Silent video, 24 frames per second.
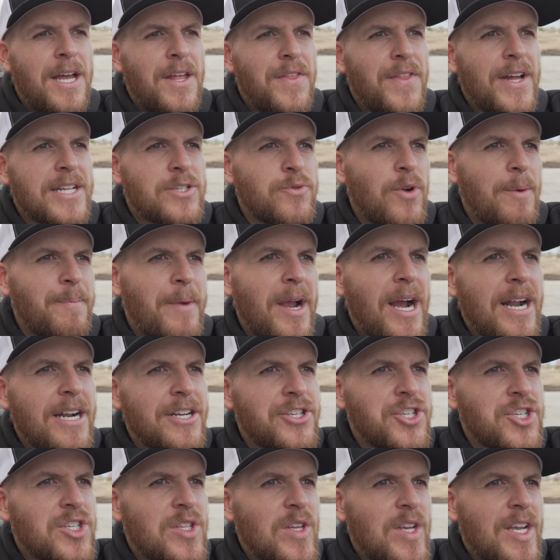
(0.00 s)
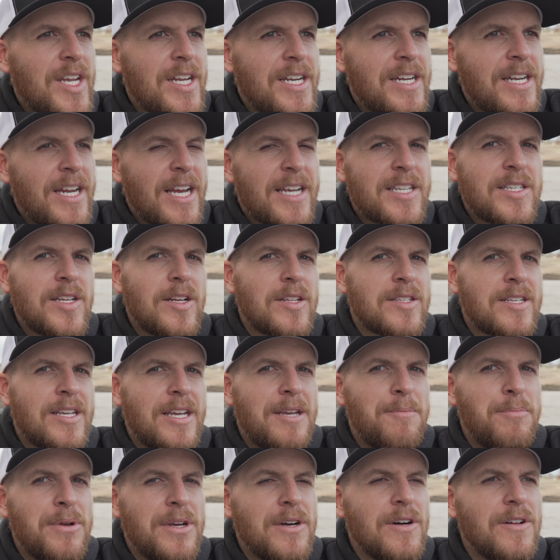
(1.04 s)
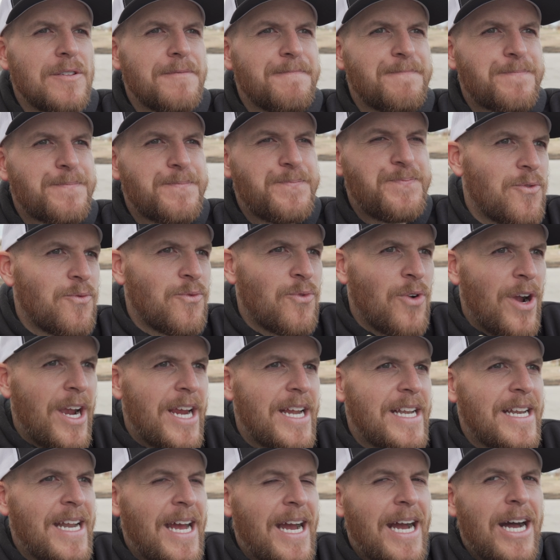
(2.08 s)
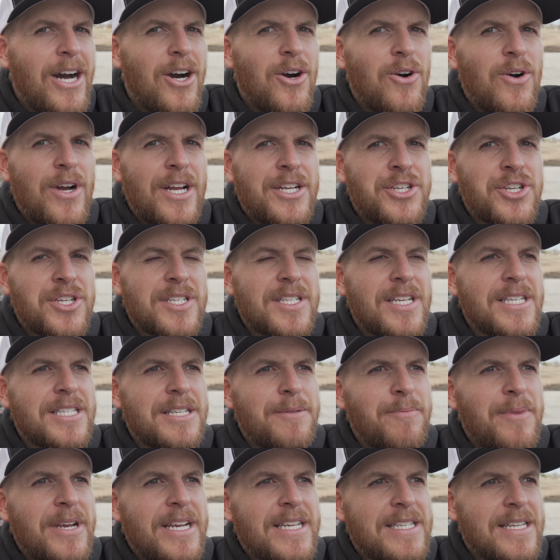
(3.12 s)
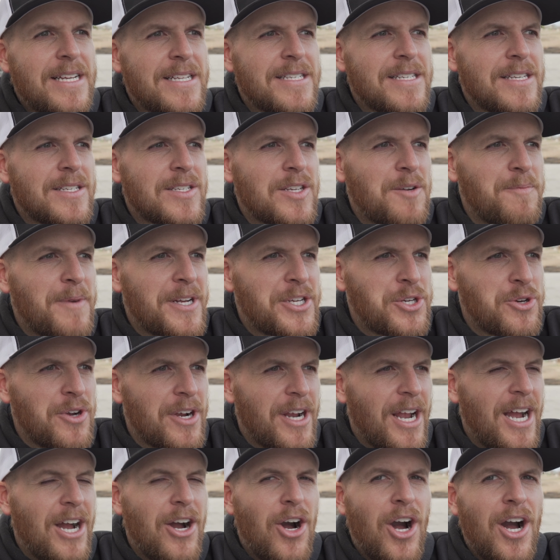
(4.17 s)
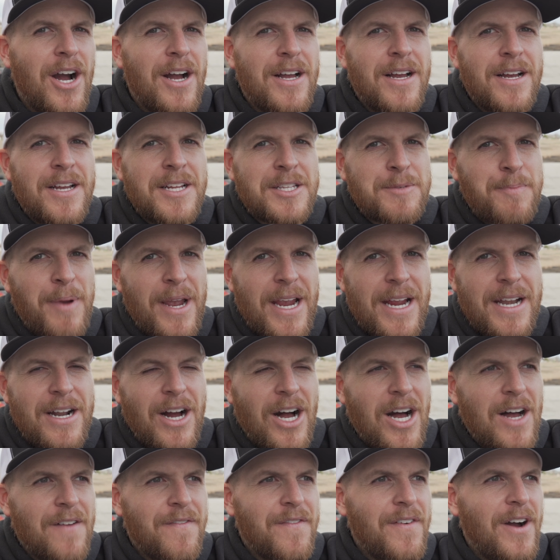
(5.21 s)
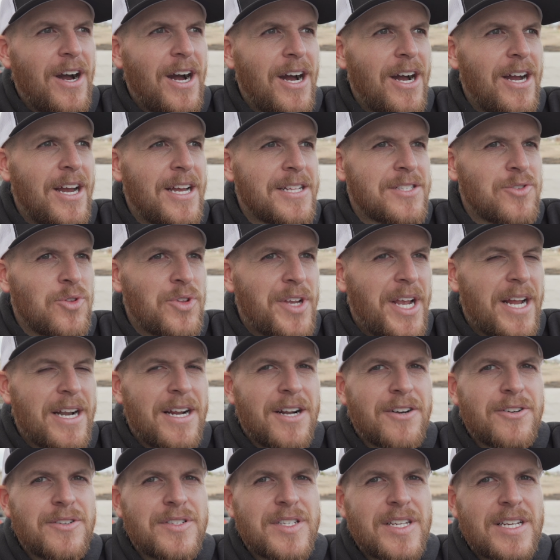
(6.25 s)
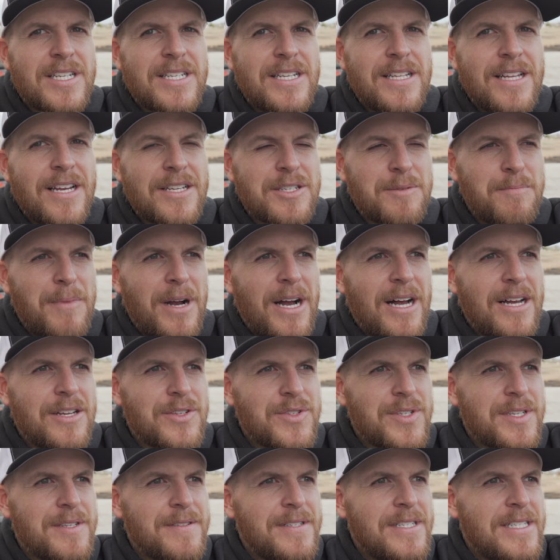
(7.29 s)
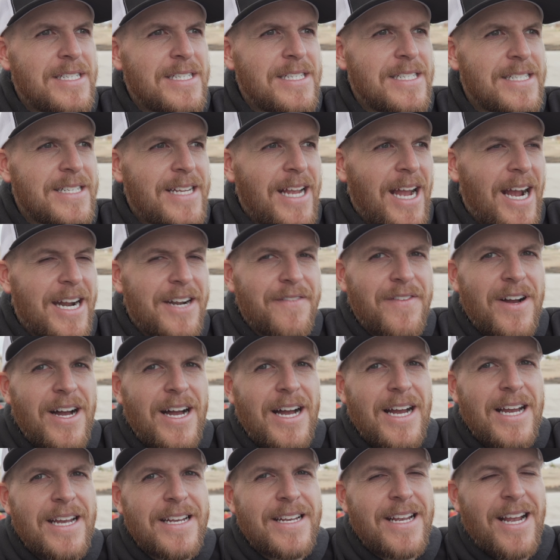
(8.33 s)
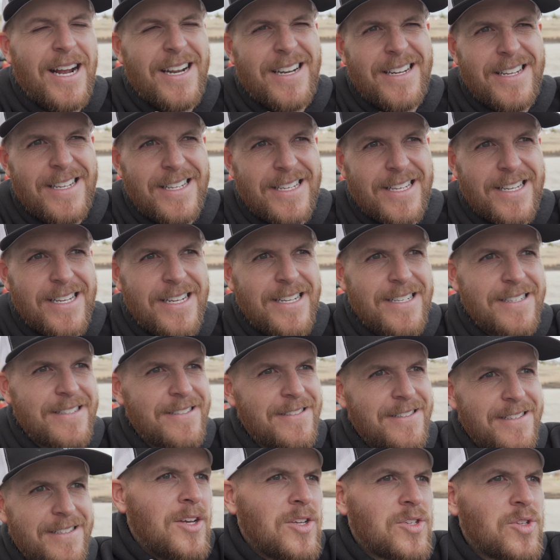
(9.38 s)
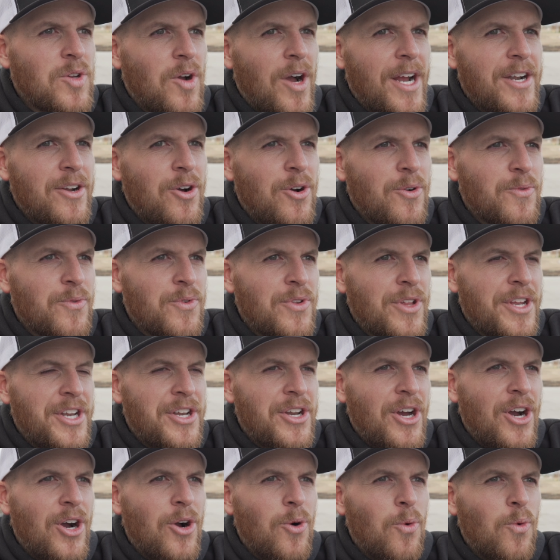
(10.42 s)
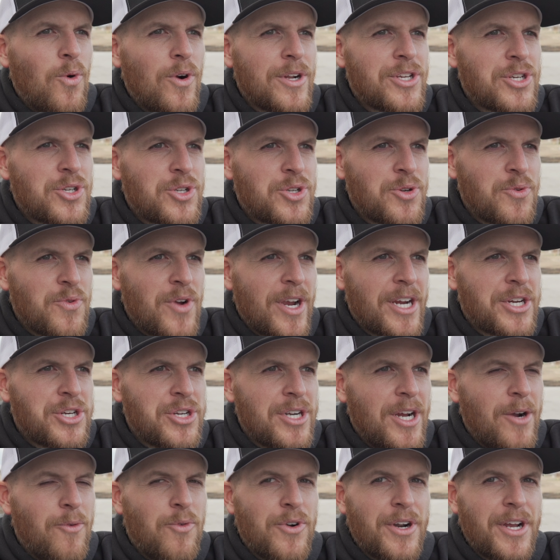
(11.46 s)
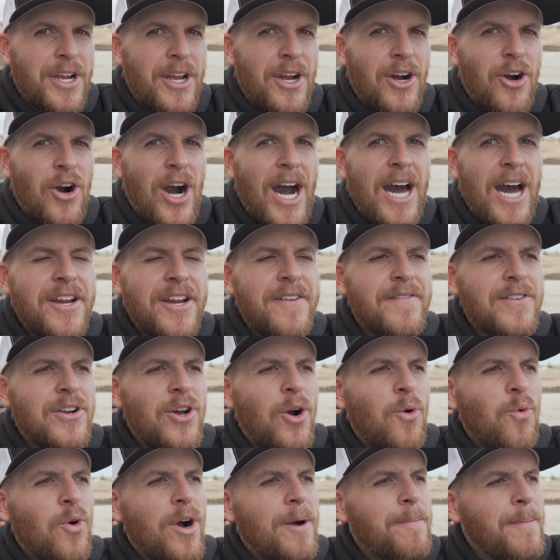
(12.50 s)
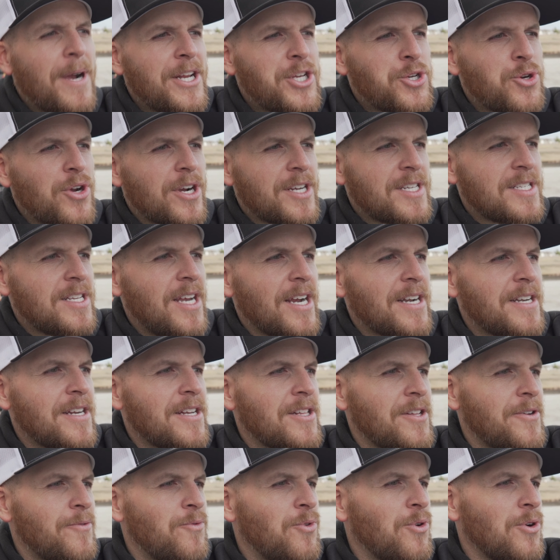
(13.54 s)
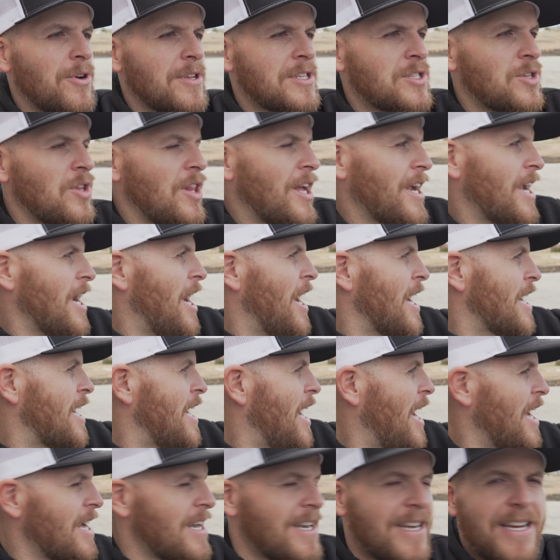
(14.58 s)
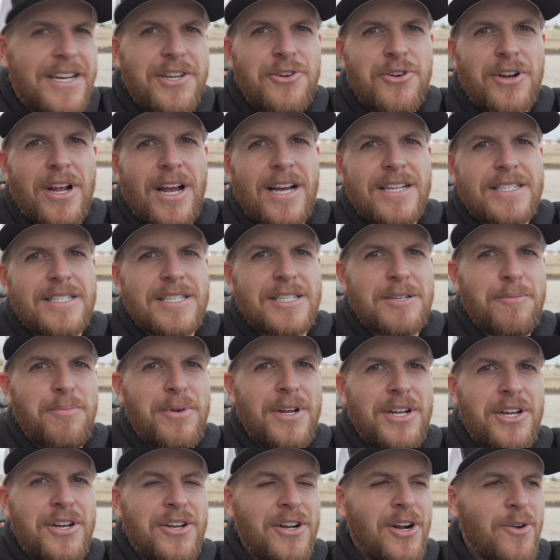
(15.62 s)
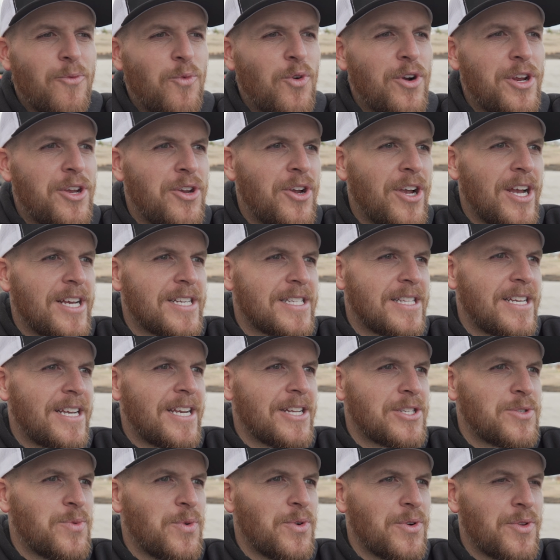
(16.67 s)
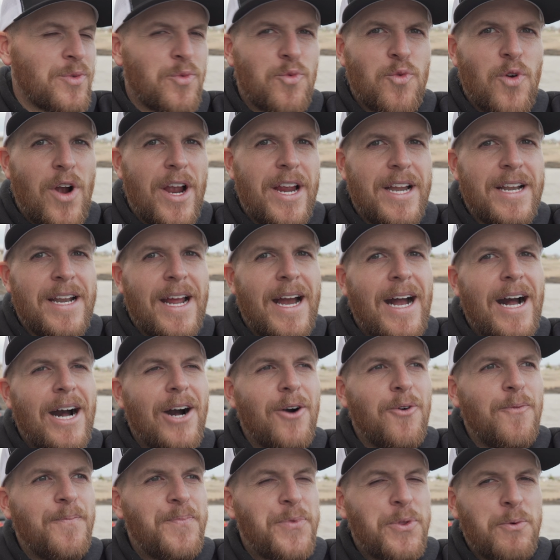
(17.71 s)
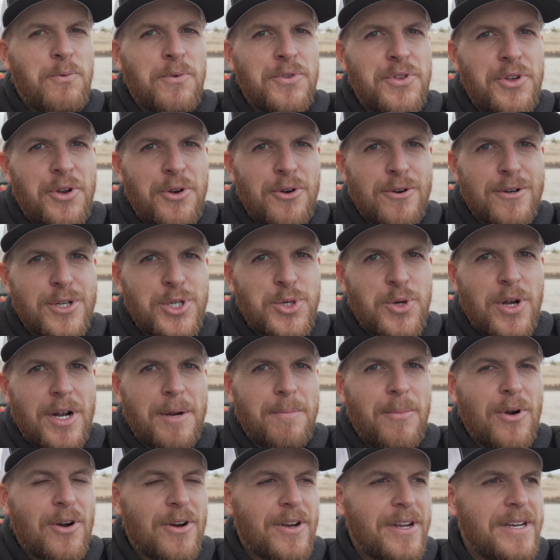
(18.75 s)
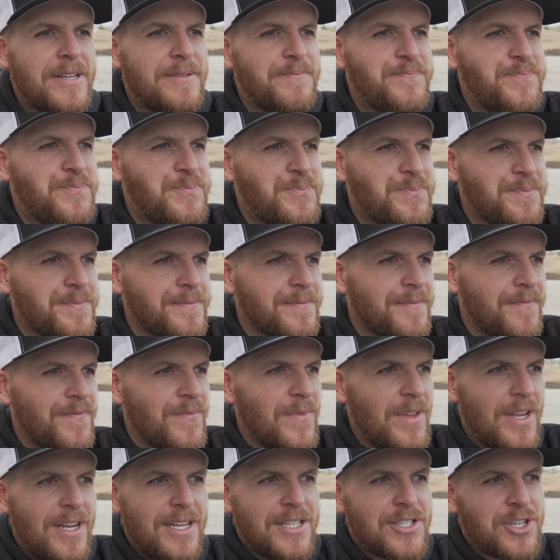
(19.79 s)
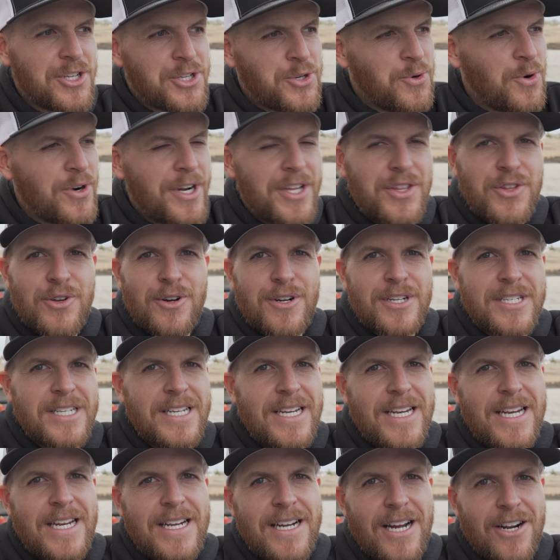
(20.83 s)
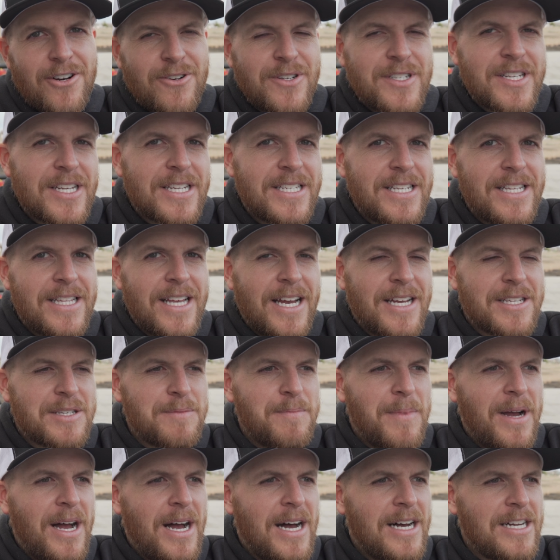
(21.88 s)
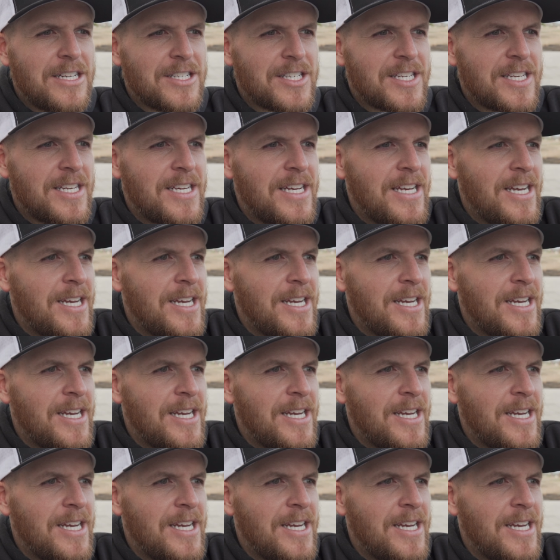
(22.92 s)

that's why I'm kind of just thinking an X L T build. Right now, it just doesn't make sense to sell my truck. I, it's paid off. It's only got one hundred sixty thousand miles. Kind of high, kind of isn't. So I don't really know which direction I want to go. even know what my truck's technically worth. So like, I kind of need your guys' opinion on what you guys think it's worth right now with the current truck market. So twenty thirteen, one hundred sixty thousand miles.